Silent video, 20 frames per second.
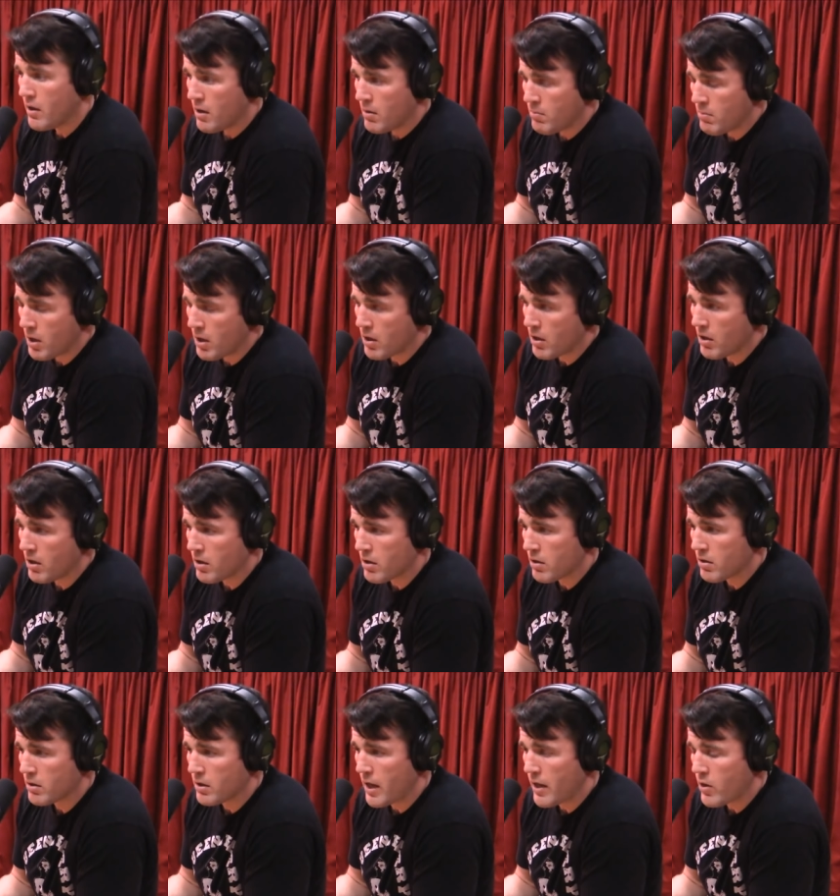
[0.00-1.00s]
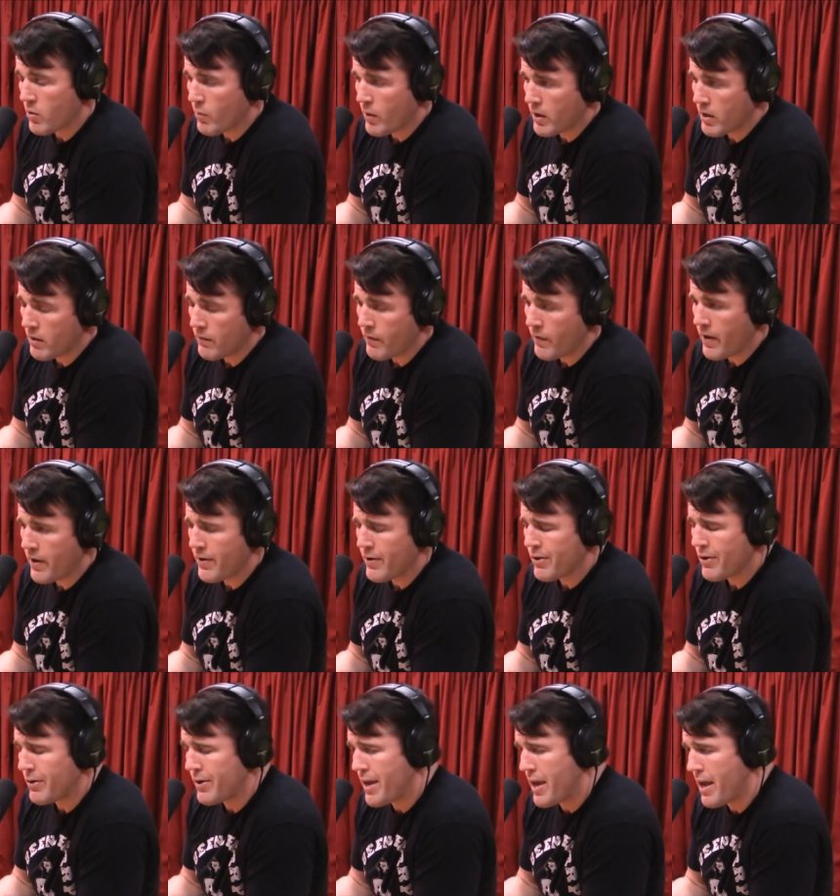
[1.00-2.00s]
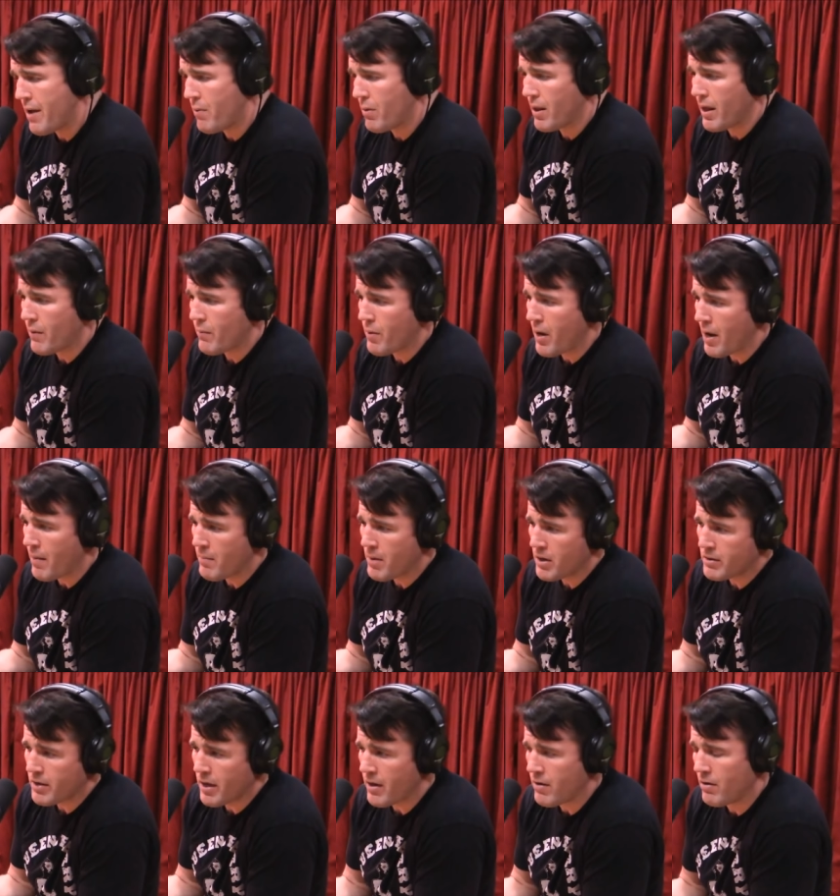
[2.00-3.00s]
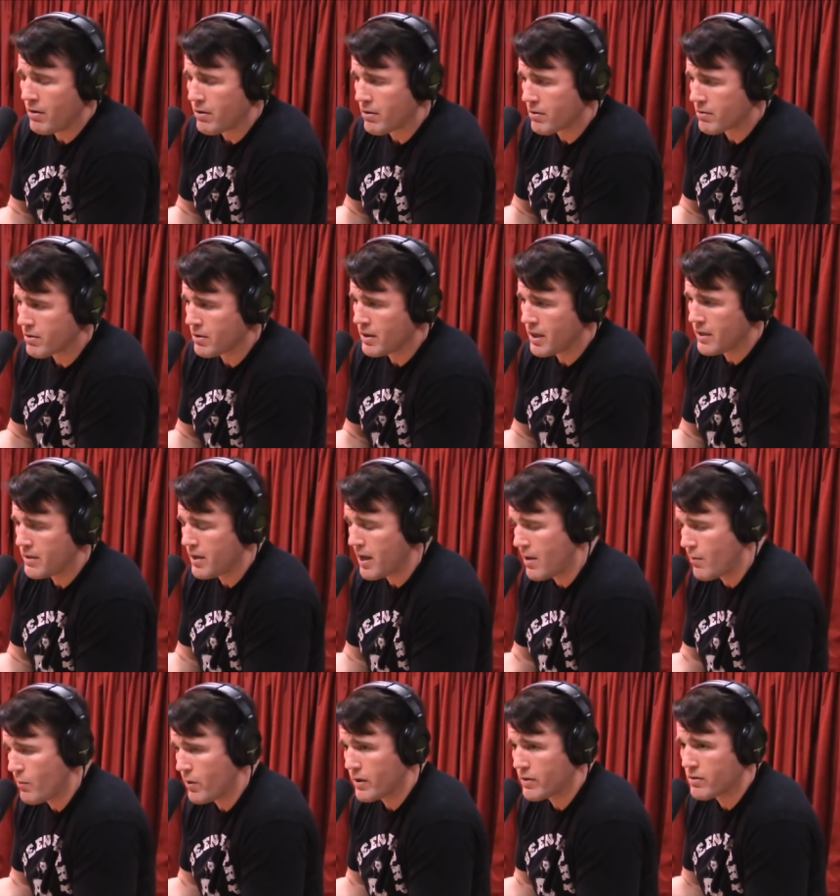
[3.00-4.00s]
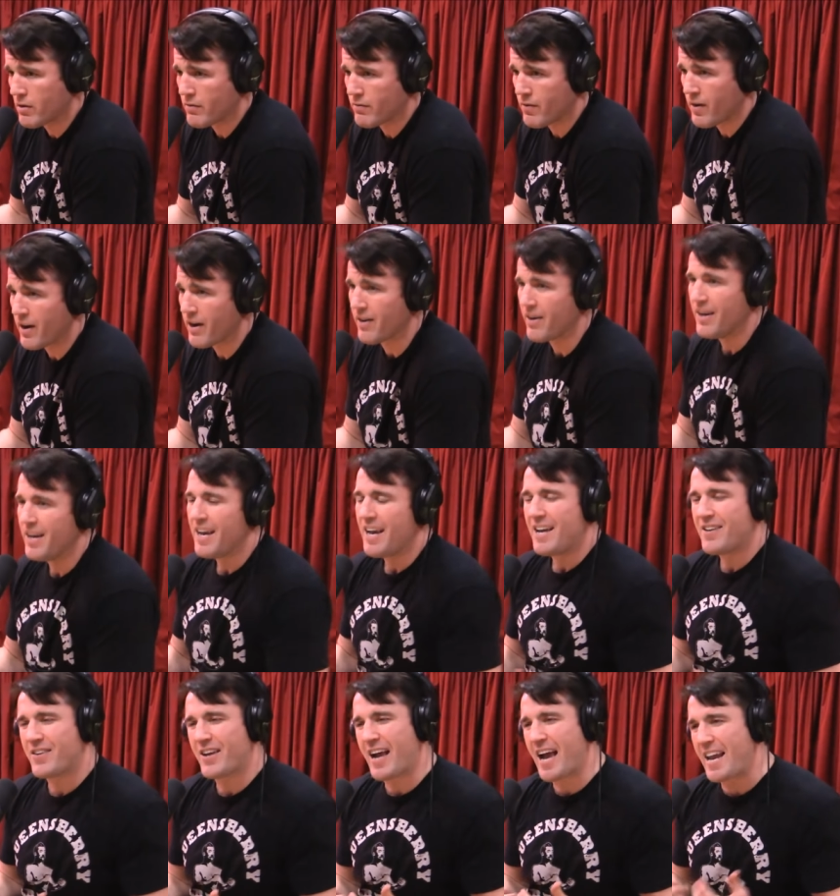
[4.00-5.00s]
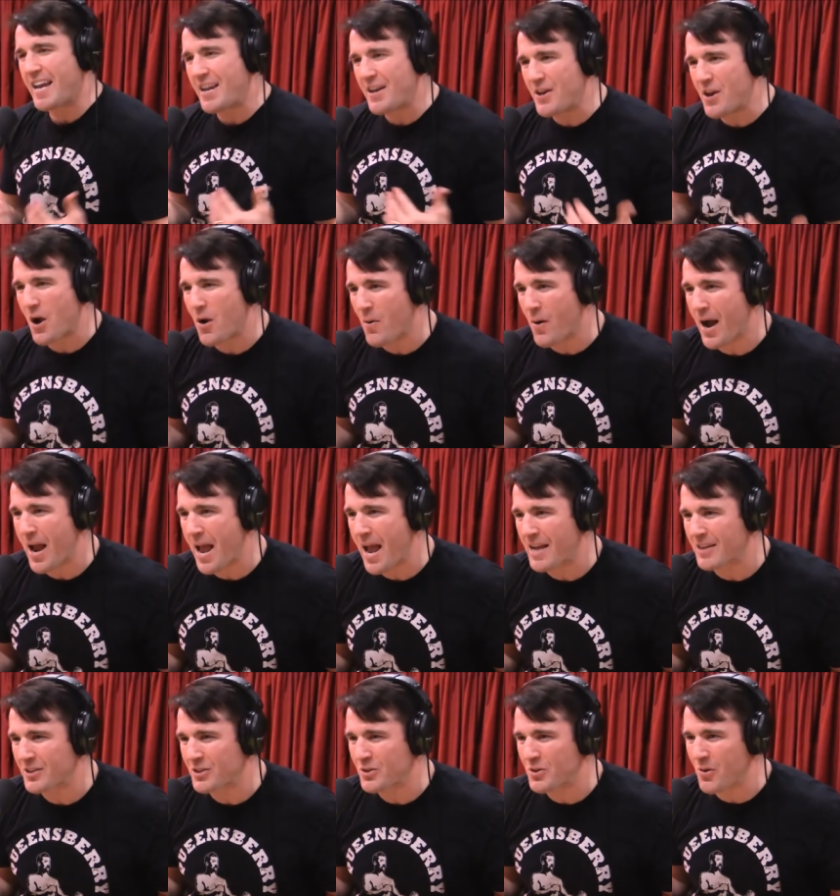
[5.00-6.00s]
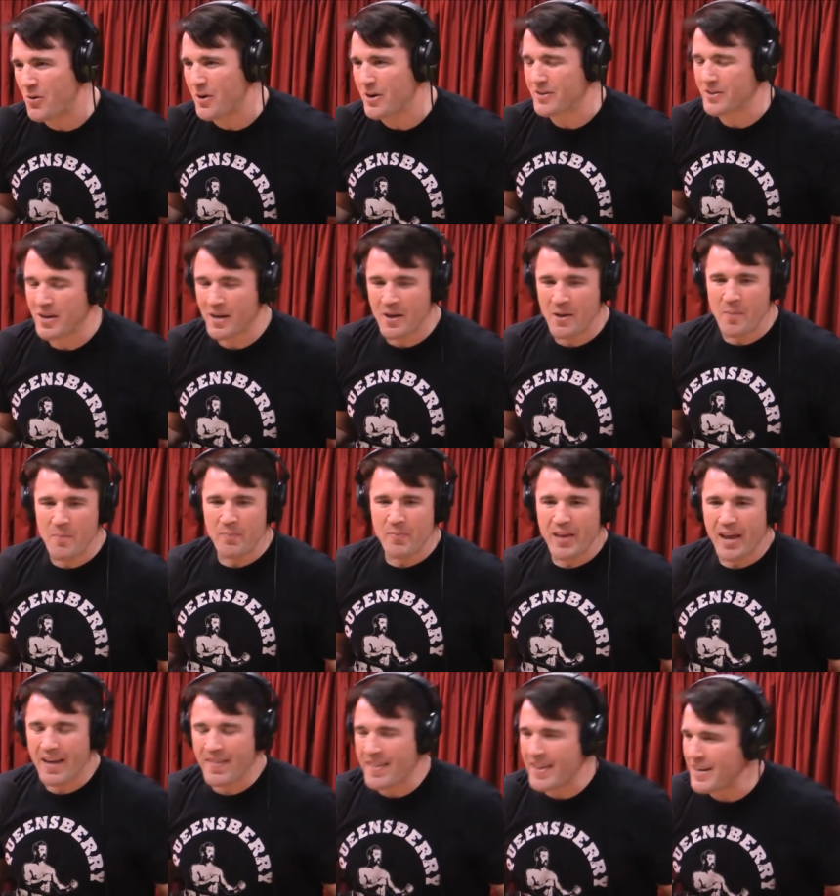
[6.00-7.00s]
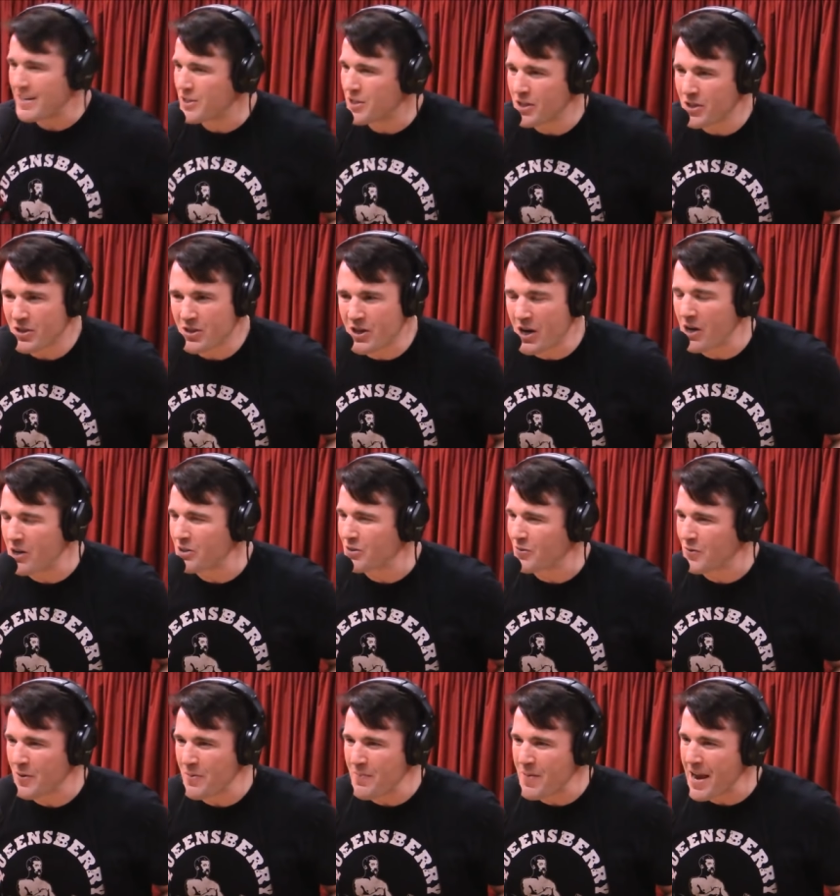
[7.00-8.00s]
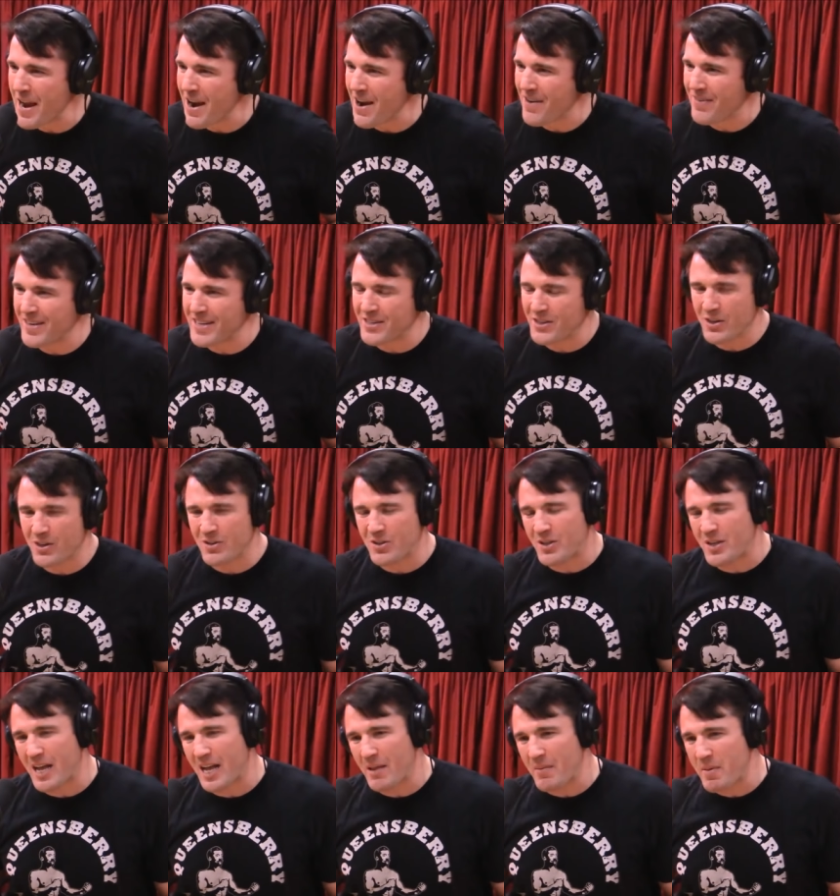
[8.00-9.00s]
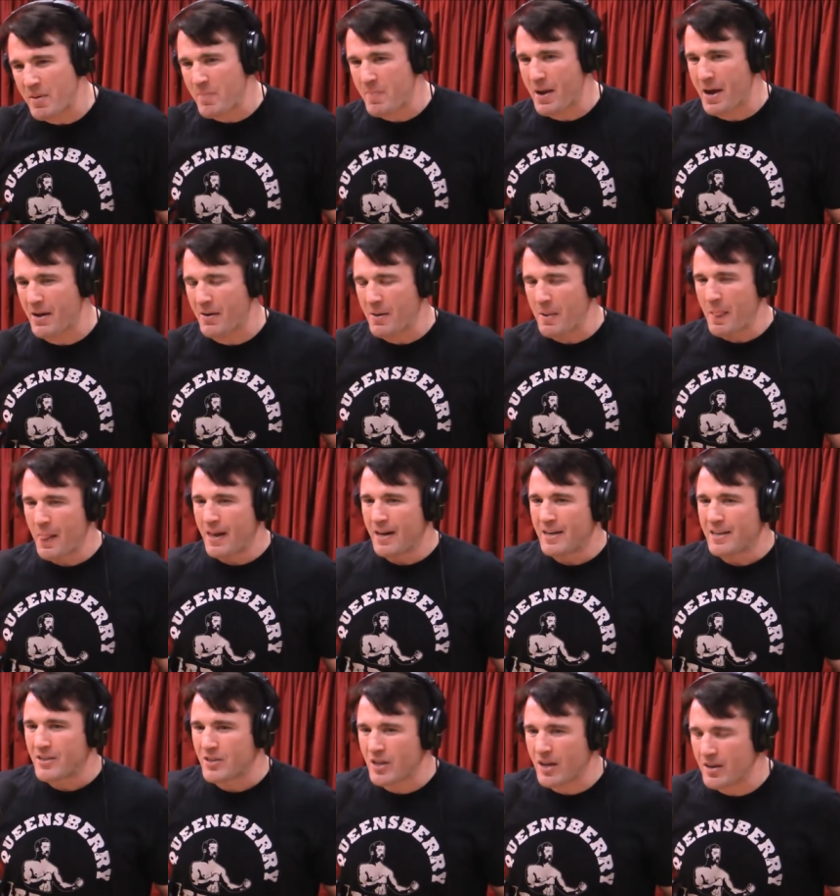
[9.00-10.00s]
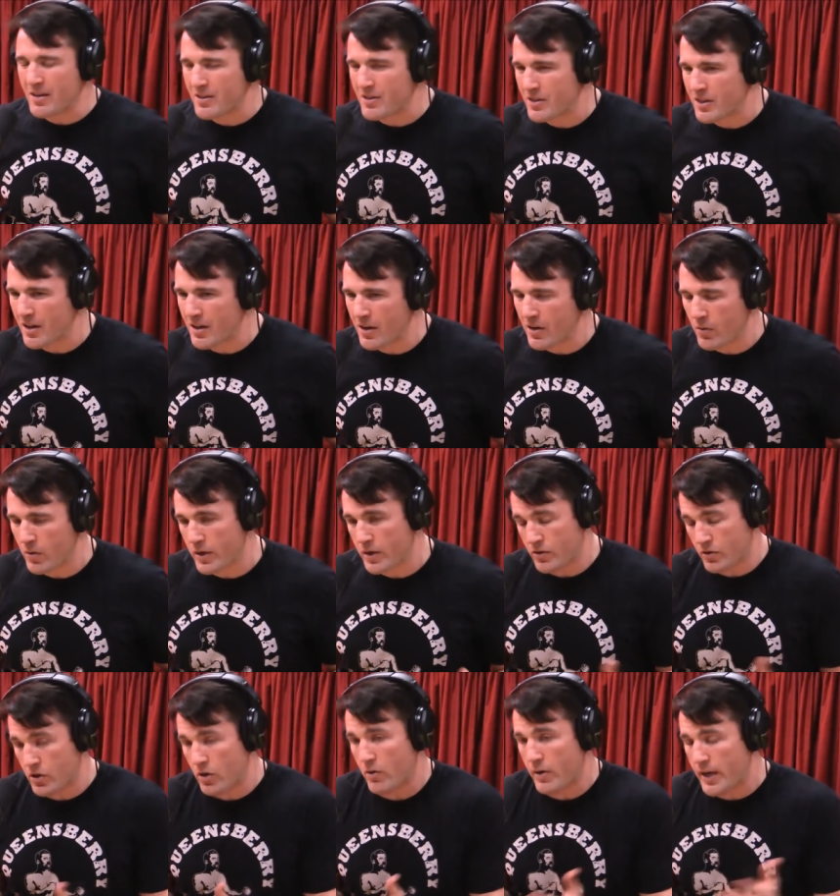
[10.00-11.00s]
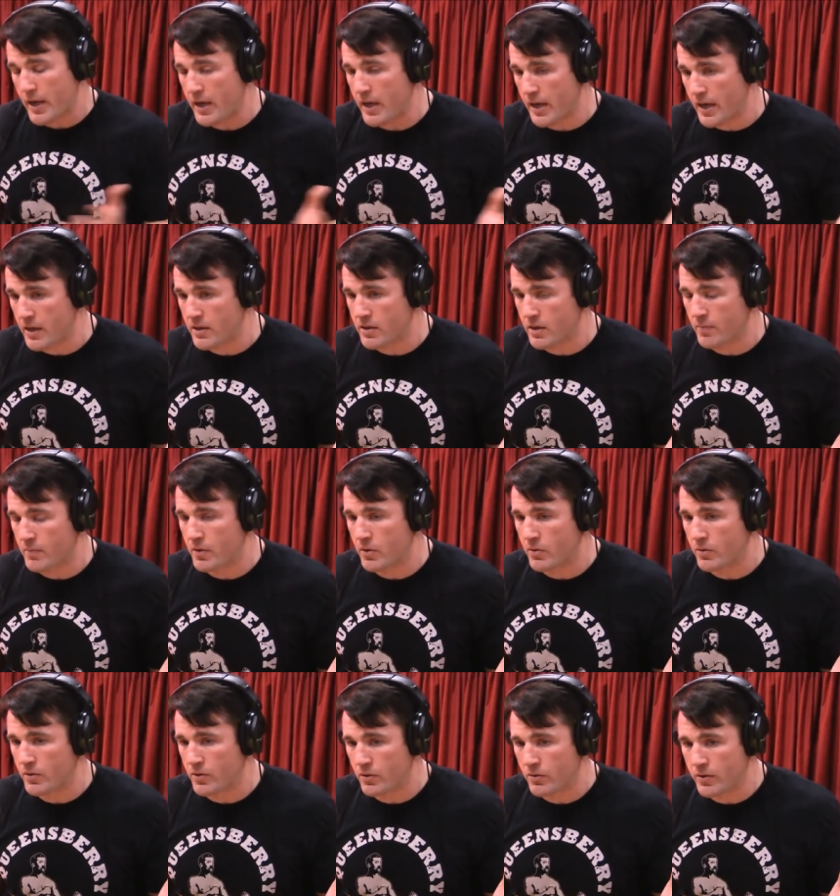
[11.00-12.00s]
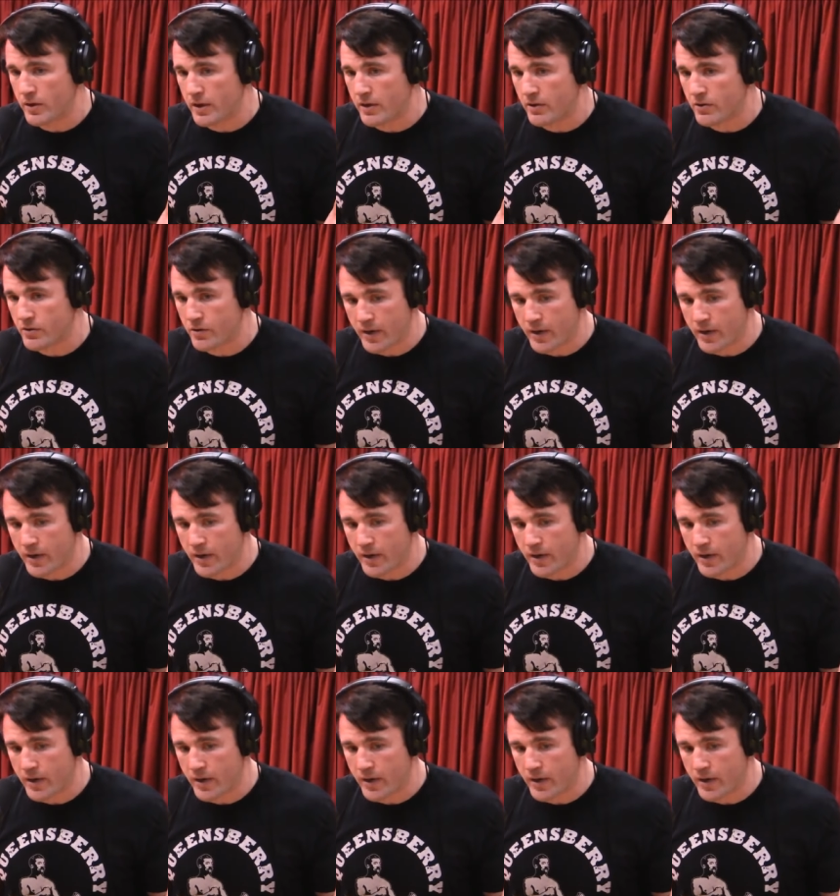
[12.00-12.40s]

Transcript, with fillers: mug a hooker and light her wig on fire. You go, Yeah, well, I, I mug 10 hookers and let 10 wigs on fire. He's like, I didn't know I had stories. And then it just goes from there. And he starts telling me about. So, so, so he, he ends up doing two years or